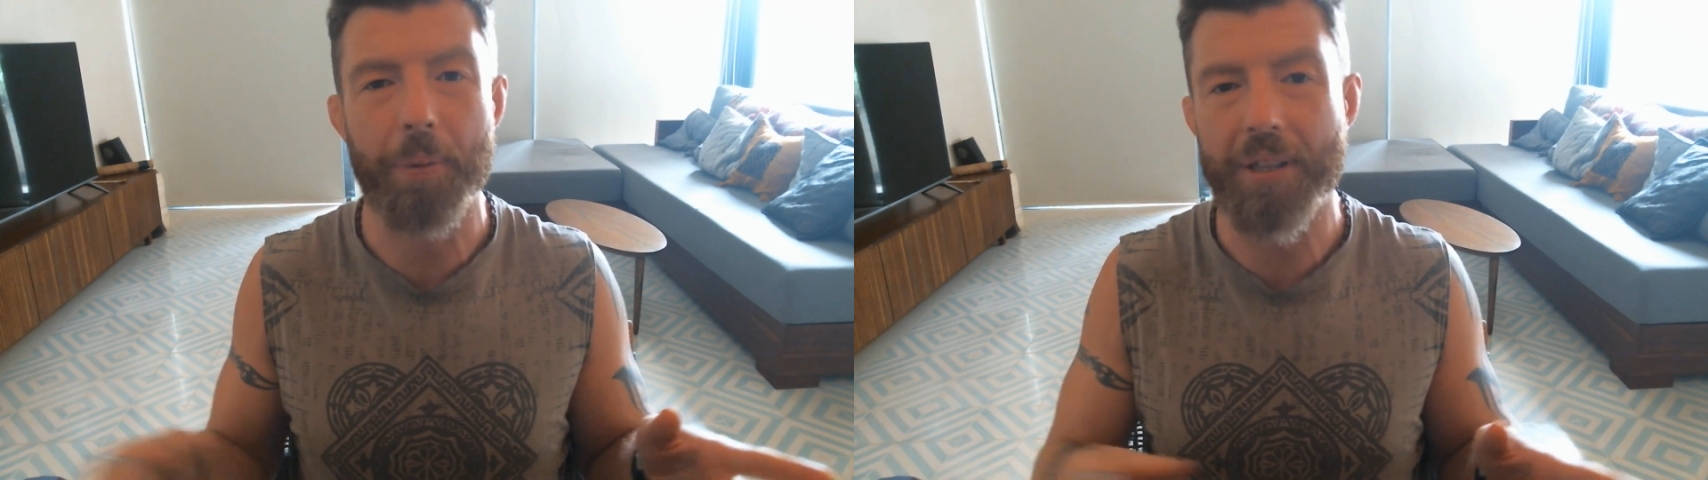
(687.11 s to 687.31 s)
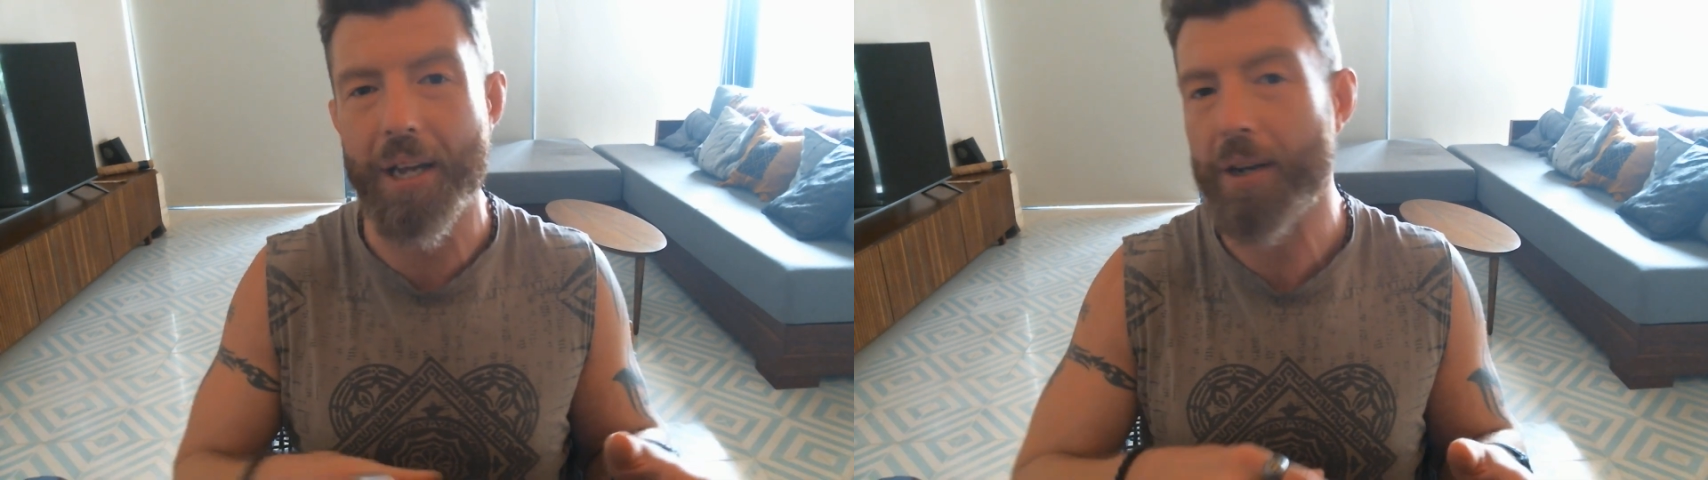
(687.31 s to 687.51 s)

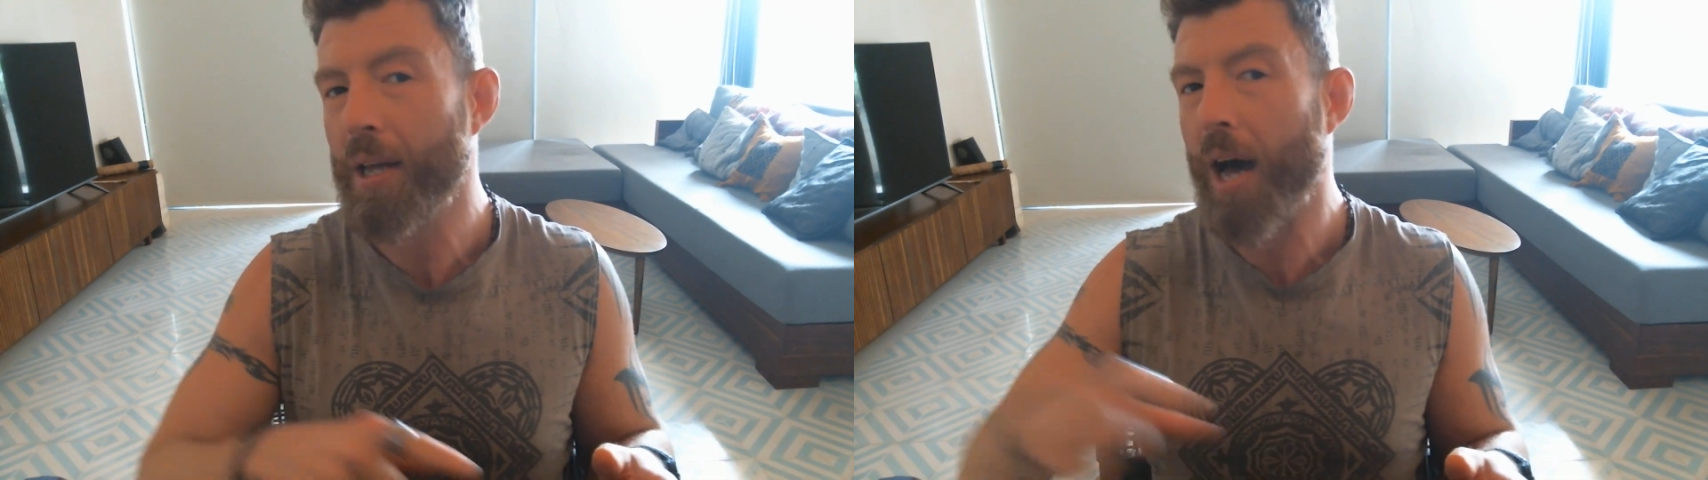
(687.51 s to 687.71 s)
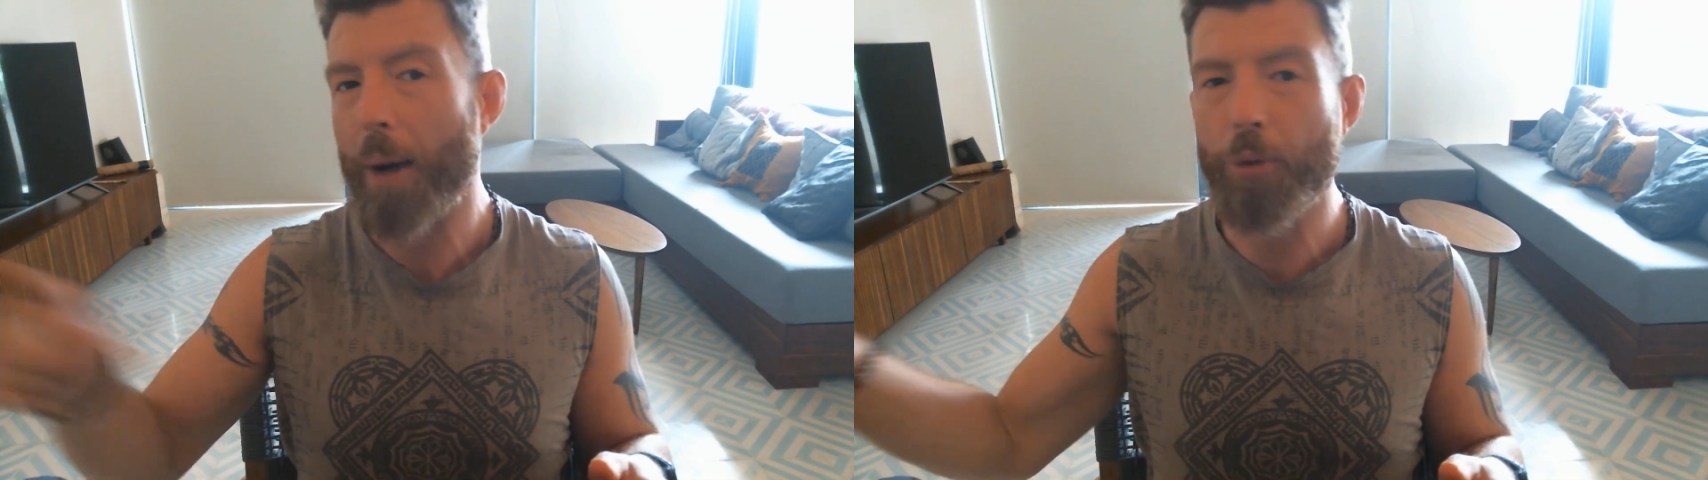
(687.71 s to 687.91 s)
but
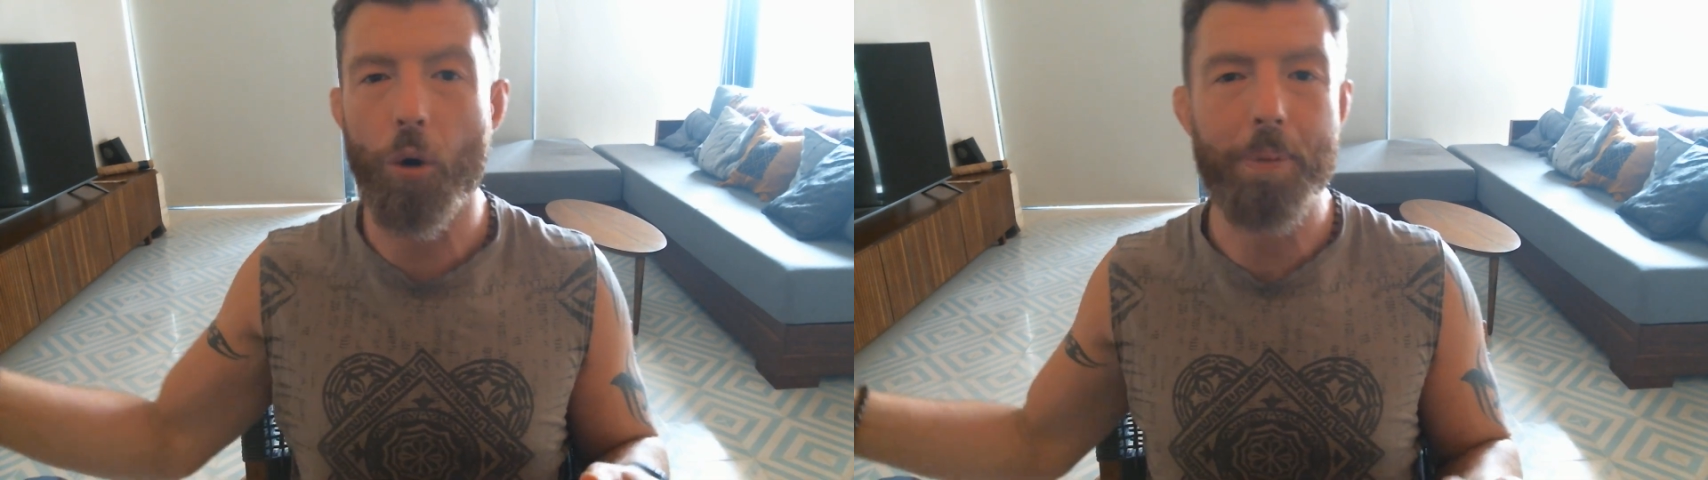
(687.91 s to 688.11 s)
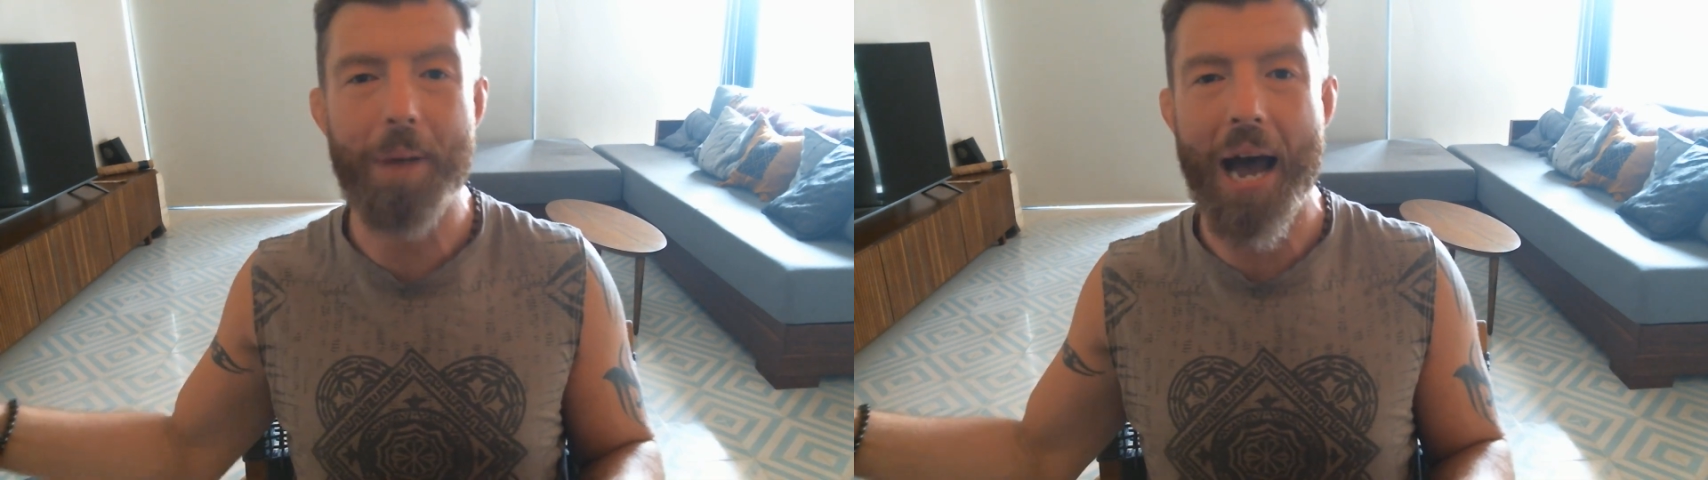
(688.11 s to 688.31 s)
then I'm
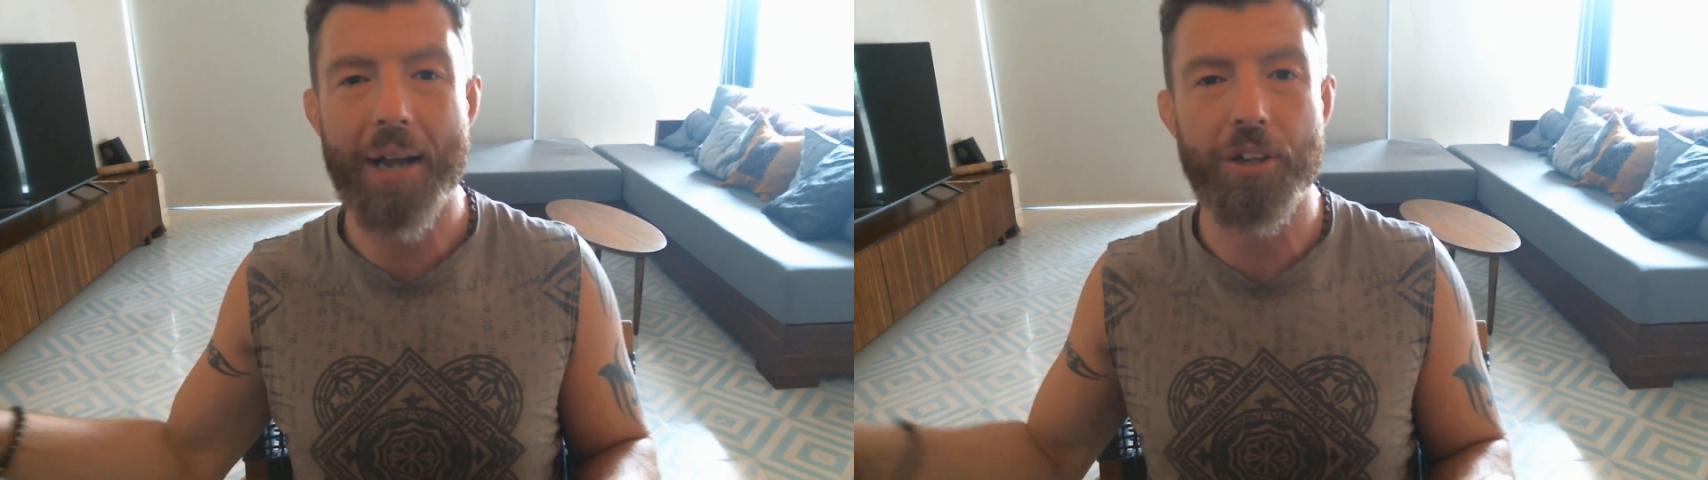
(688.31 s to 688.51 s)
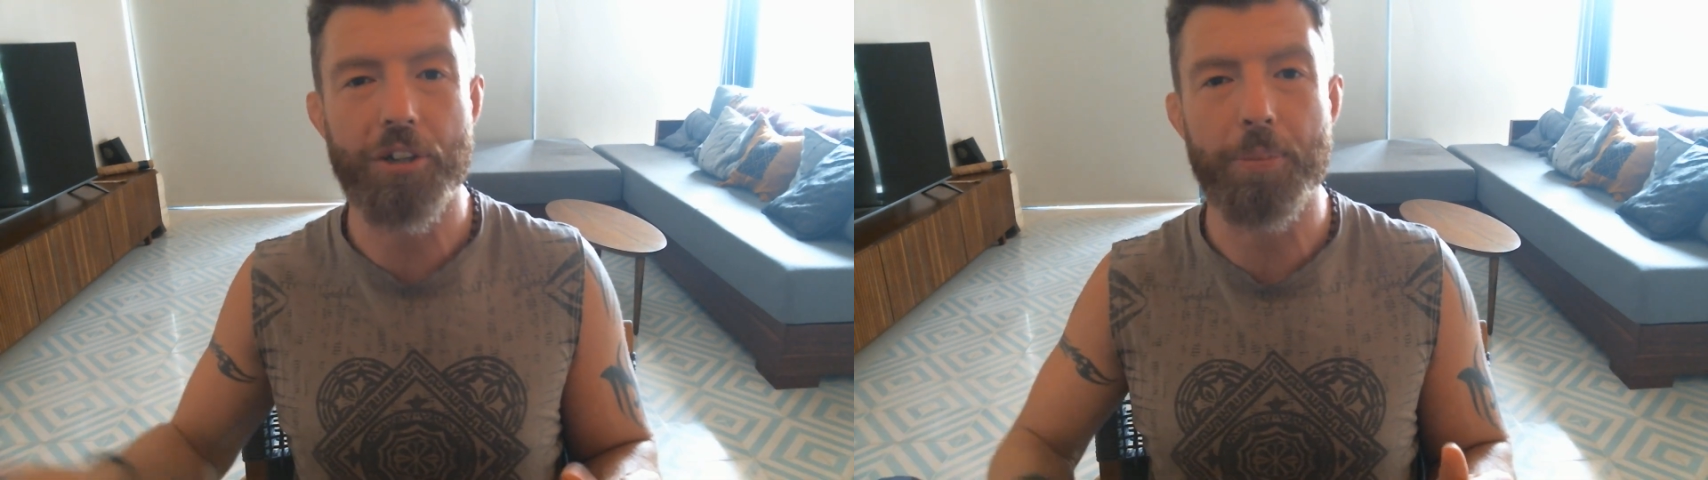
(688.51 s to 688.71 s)
going
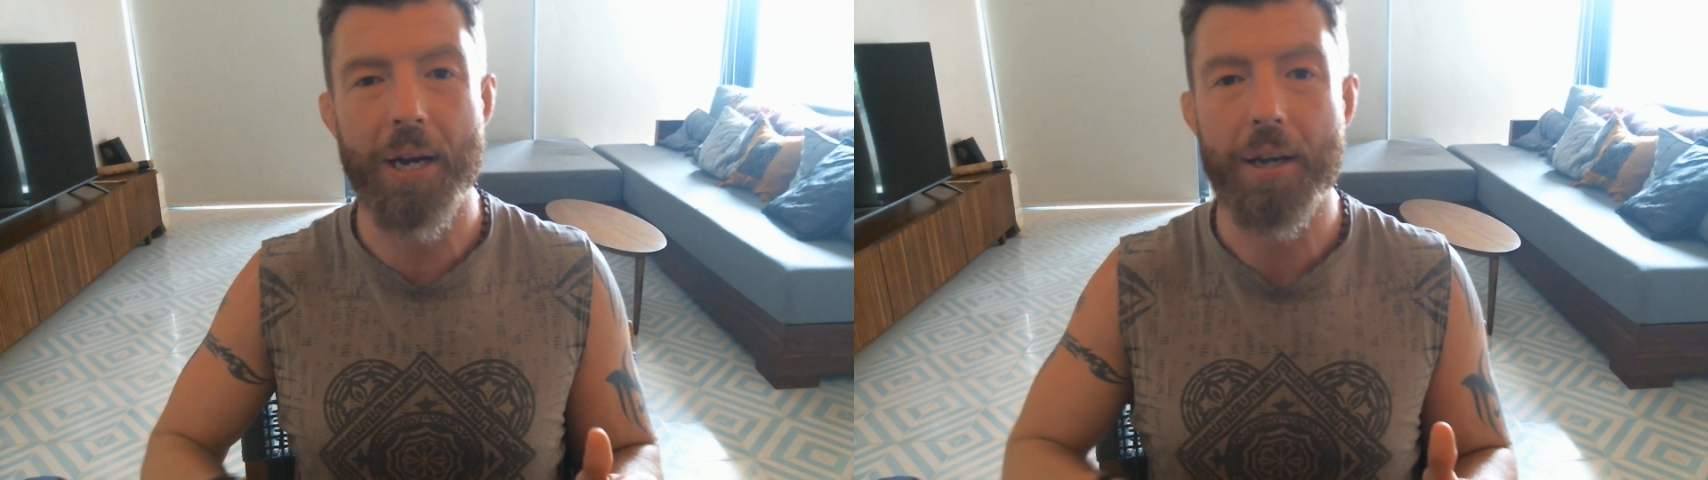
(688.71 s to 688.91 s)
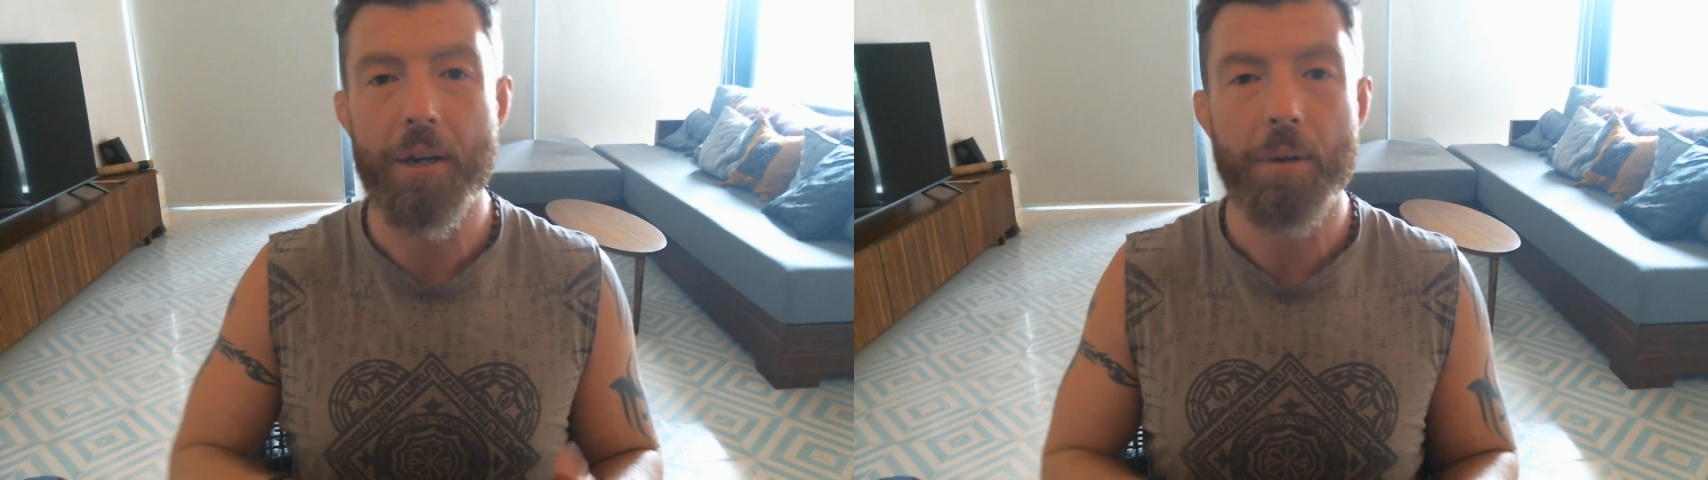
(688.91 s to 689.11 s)
back into my